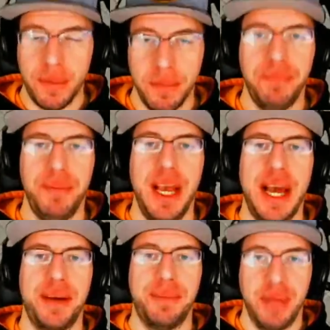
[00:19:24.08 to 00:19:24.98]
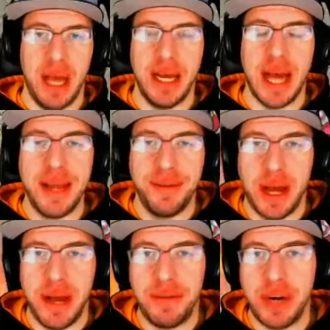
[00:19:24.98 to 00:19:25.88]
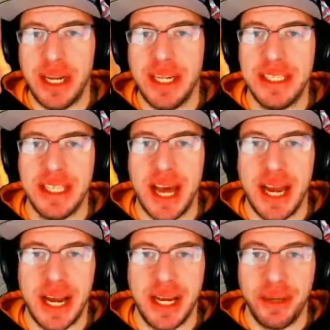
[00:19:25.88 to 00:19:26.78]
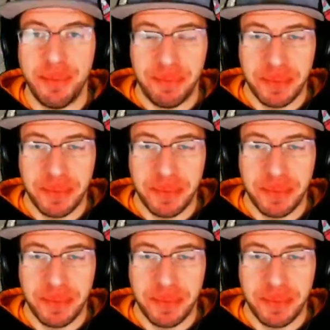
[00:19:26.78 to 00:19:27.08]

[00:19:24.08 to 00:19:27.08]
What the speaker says: Yeah, I ran into that